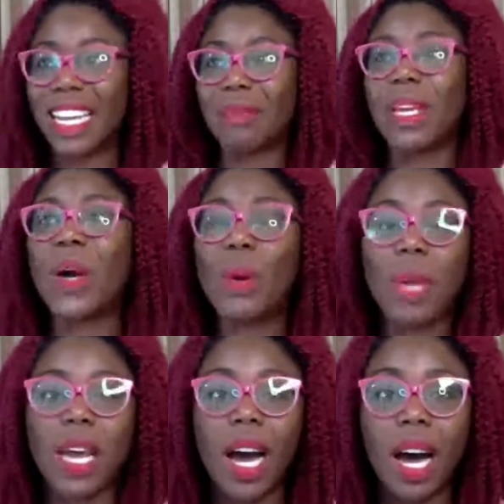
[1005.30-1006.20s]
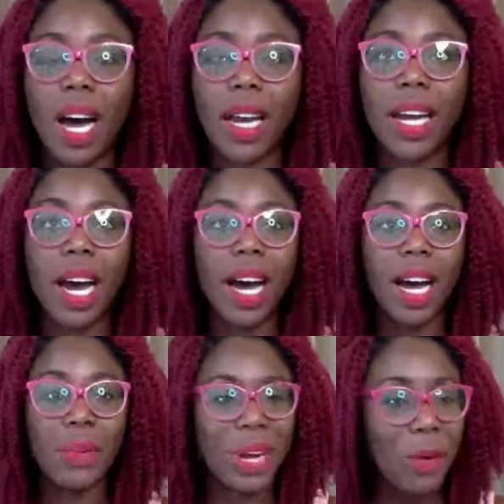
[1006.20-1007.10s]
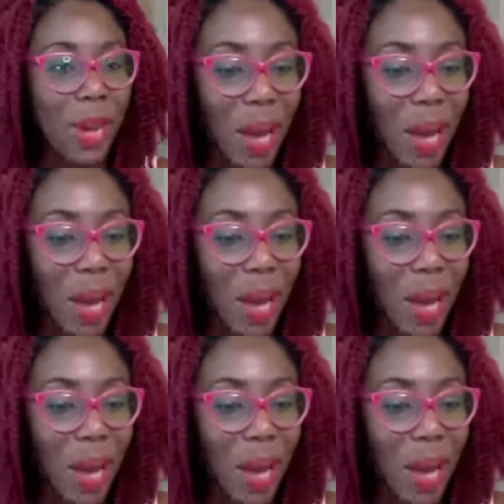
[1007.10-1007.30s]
be coming on. When are we